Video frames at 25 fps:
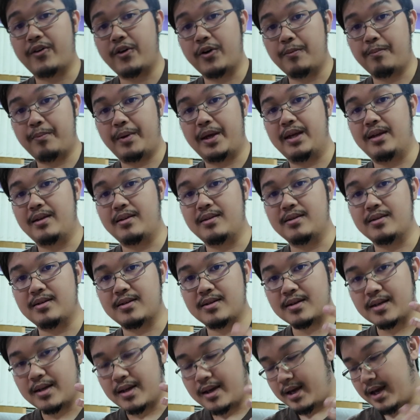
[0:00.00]
her
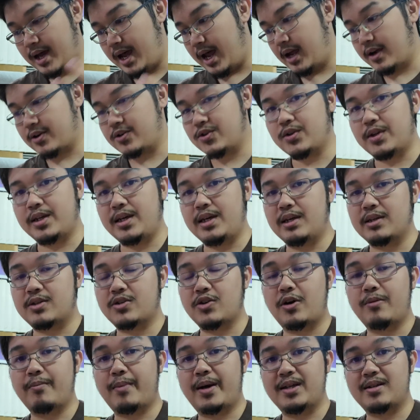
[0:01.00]
pins. Actually,
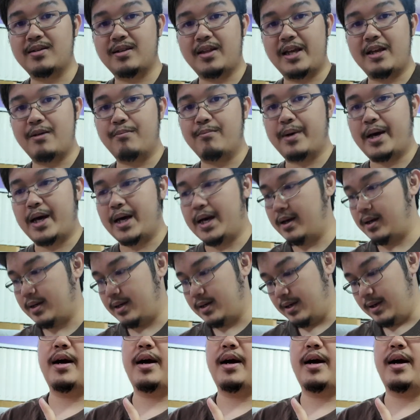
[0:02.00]
it's on my sling bag.